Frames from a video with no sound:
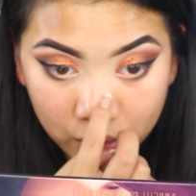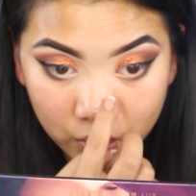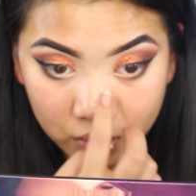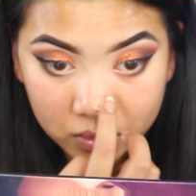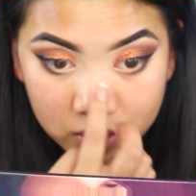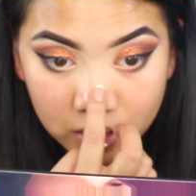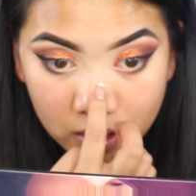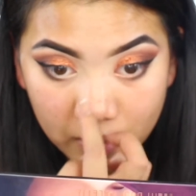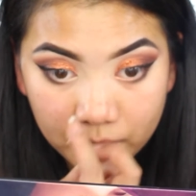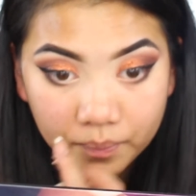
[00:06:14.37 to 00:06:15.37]
pores,
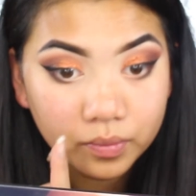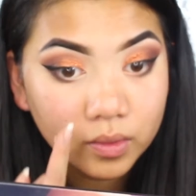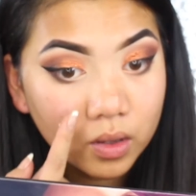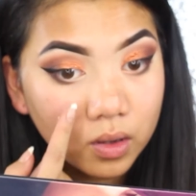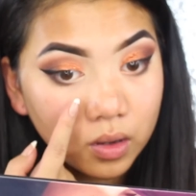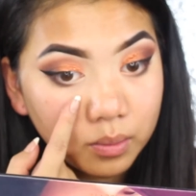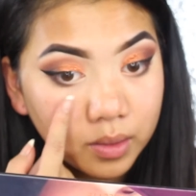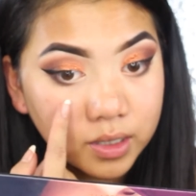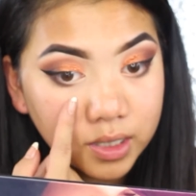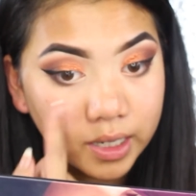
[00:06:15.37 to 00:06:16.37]
on
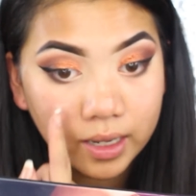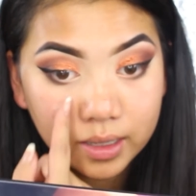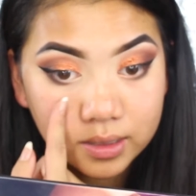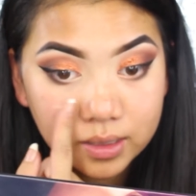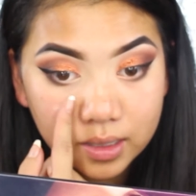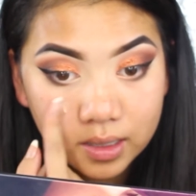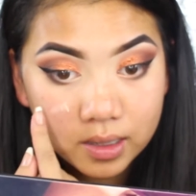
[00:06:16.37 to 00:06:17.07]
my cheeks,